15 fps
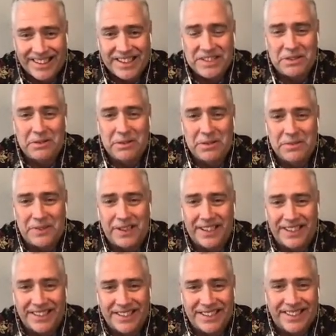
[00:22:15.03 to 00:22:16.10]
Take his
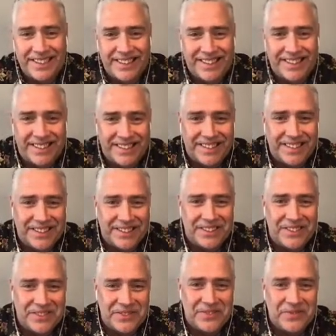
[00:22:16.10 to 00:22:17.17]
characters out in
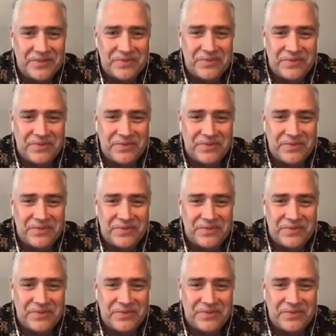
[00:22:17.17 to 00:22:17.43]
public.